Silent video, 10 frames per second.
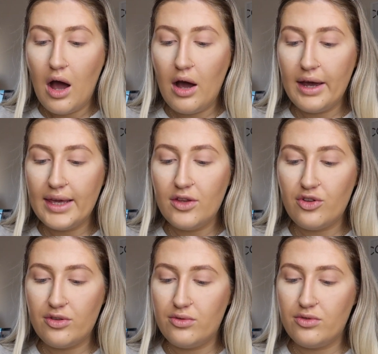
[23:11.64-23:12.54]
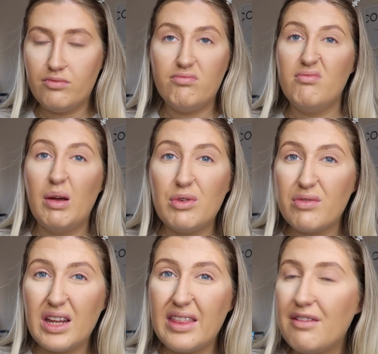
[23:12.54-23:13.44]
I'm not
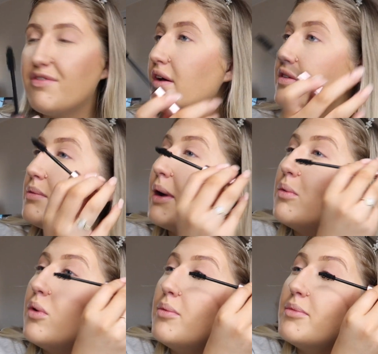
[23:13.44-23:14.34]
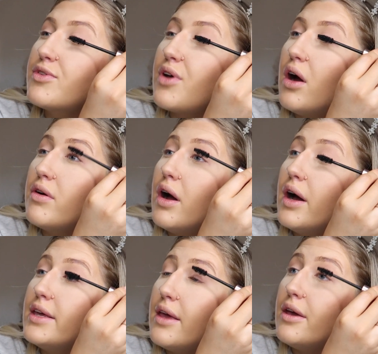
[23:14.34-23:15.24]
really that fussed about what mascara
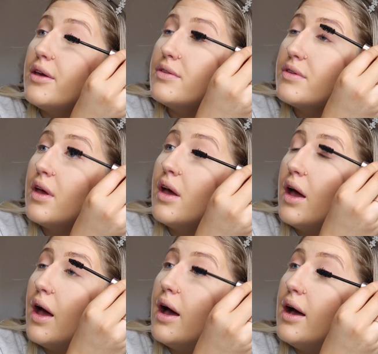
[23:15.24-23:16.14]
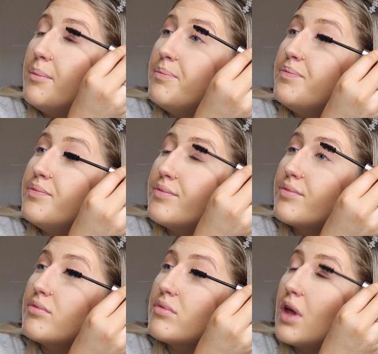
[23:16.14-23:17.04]
I use.
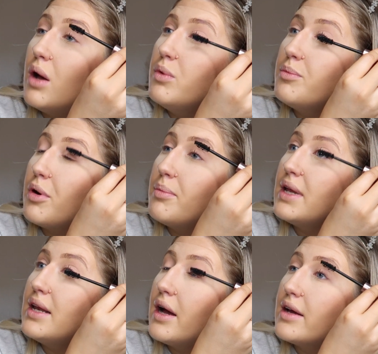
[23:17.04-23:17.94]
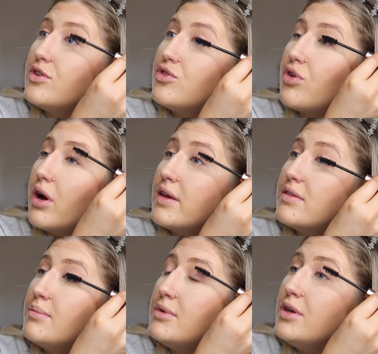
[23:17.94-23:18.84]
I would probably like to try
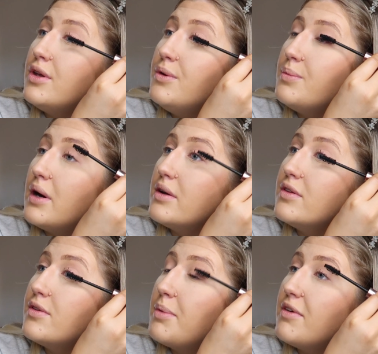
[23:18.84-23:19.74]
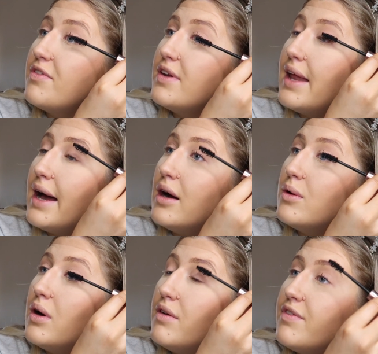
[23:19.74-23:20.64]
some new ones, but for
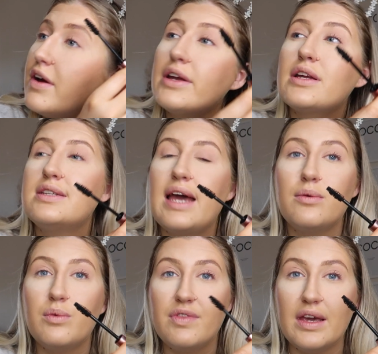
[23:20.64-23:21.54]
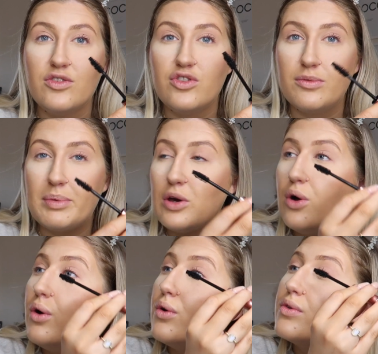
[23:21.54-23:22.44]
now, I'm very content with this just
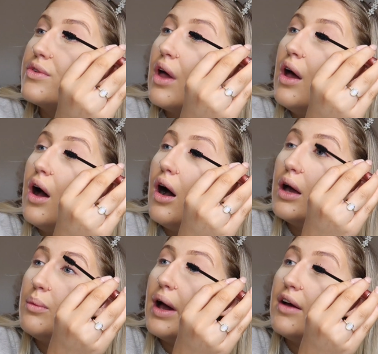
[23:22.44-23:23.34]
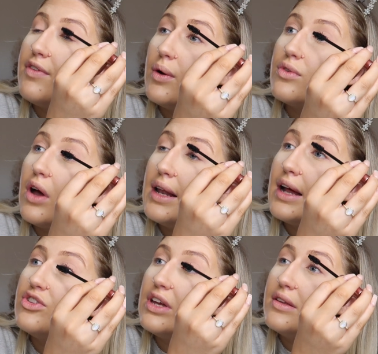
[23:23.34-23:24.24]
because I wear false
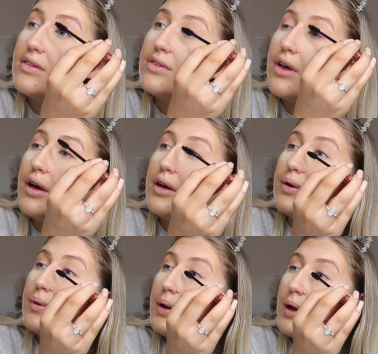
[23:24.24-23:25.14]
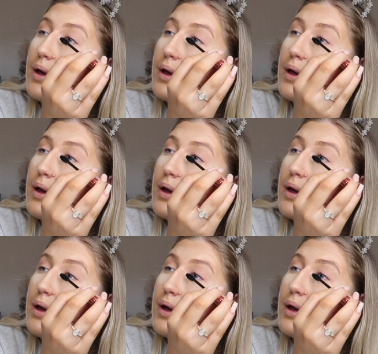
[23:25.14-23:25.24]
eyelashes, so